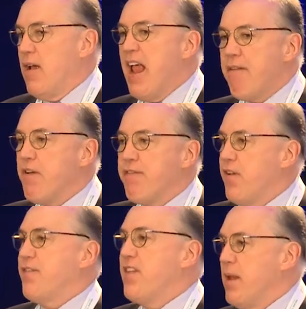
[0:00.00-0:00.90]
Every
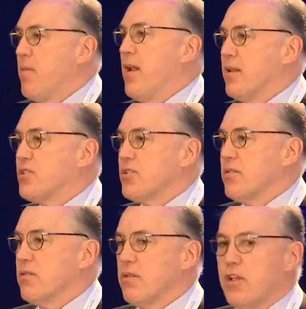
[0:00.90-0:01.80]
15
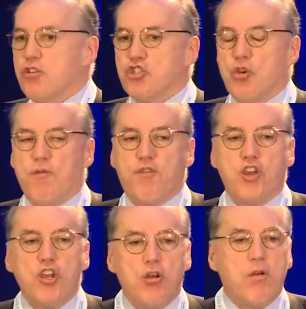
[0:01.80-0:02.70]
minutes. So for
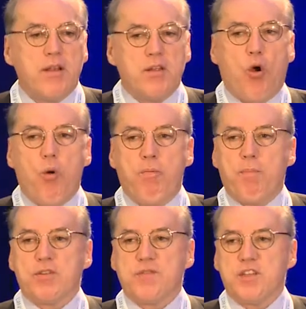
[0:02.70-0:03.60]
you, and the whole
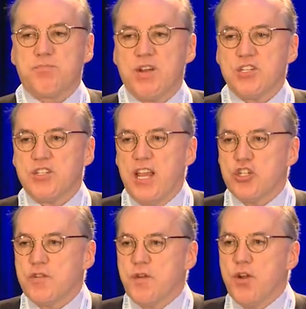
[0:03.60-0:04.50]
purpose of this
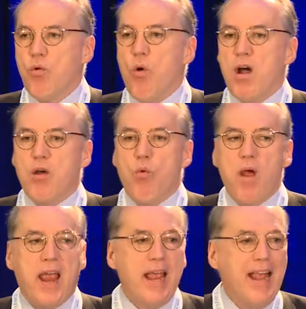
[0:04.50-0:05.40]
presentation is for you to walk
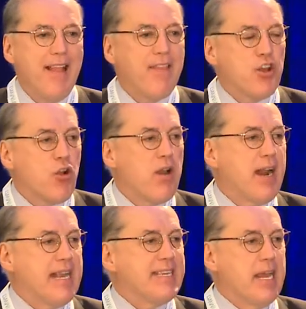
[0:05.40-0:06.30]
away that you're
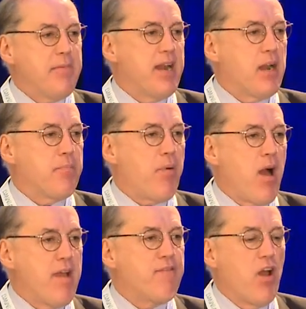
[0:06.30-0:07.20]
not intimidated
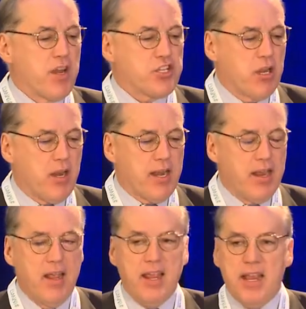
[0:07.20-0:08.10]
by
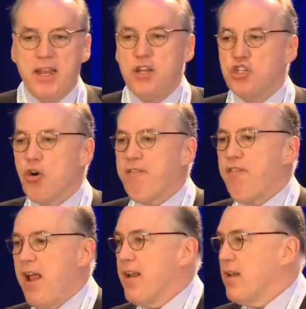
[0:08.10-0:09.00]
volatility. It is your
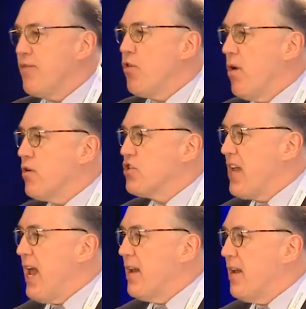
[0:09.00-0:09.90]
friend if you
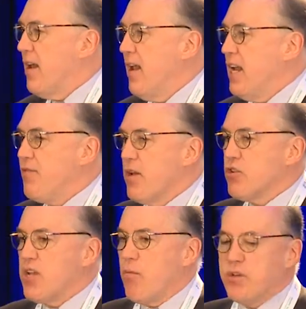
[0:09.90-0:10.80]
understand it, and if you
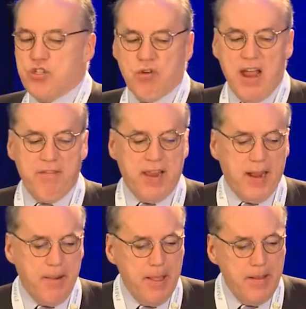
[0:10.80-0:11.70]
understand what's driving it.